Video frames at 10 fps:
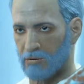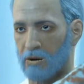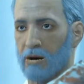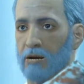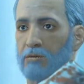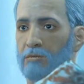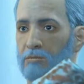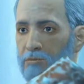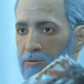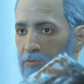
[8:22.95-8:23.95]
that I
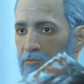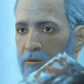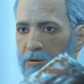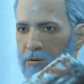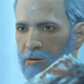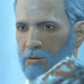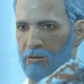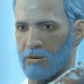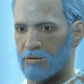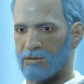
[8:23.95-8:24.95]
learned of all the
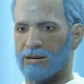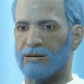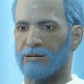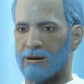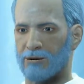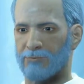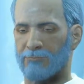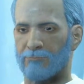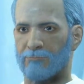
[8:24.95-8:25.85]
things he'd done.